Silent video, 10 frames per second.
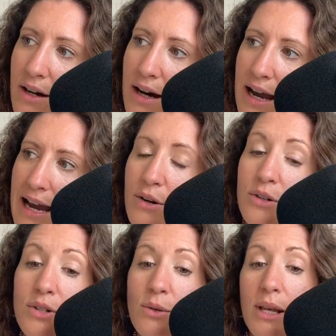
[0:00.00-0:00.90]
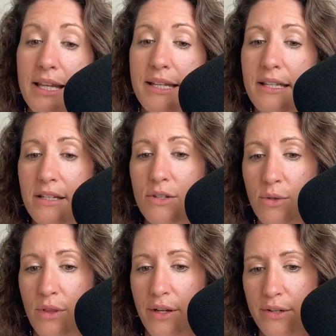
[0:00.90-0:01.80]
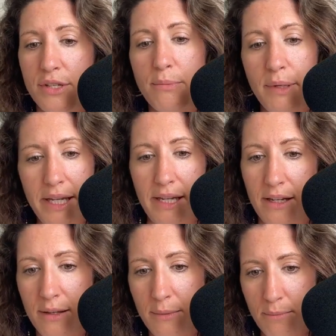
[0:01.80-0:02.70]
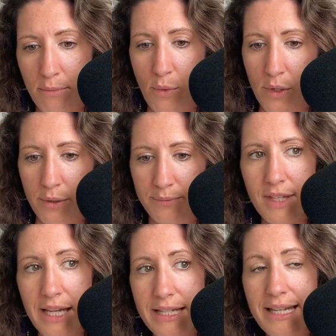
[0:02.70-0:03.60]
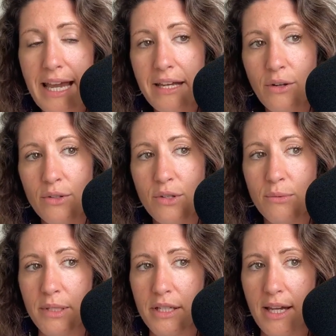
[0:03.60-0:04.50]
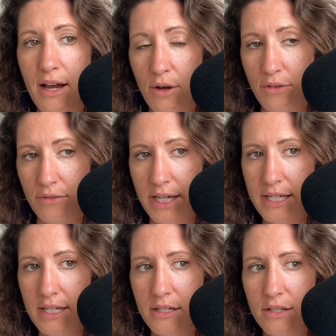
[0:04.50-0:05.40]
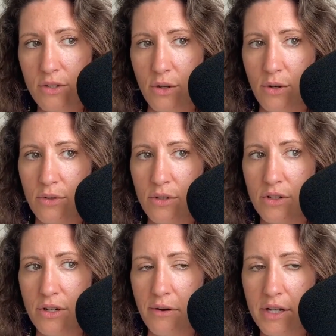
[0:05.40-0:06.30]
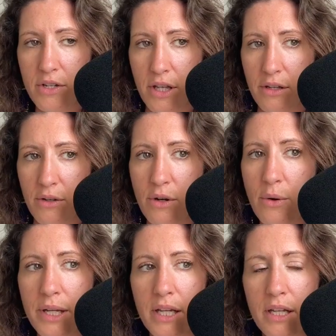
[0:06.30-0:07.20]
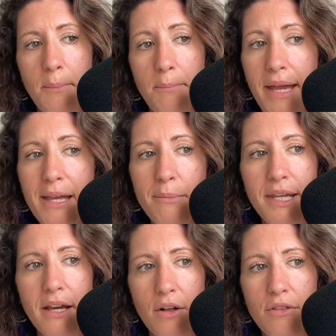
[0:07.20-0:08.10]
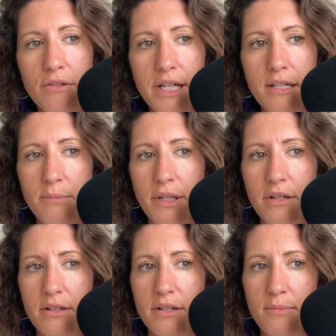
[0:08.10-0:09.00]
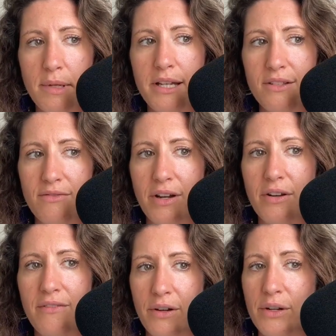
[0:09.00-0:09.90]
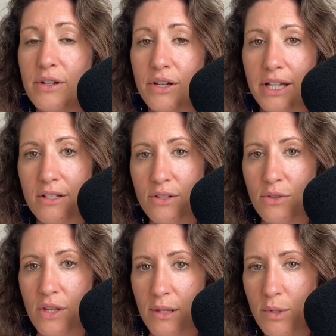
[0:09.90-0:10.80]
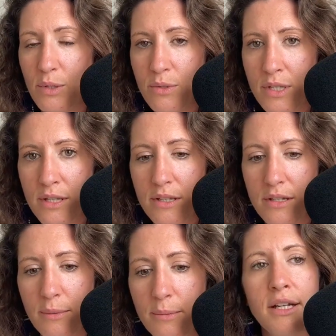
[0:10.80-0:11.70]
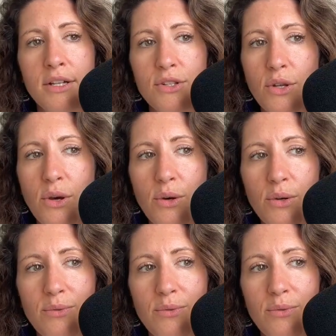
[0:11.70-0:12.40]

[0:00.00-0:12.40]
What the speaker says: how to listen to their spleen more. It can also be health related. So your direction that you're going in may be health related because the spleen is very, very connected to the immune system. So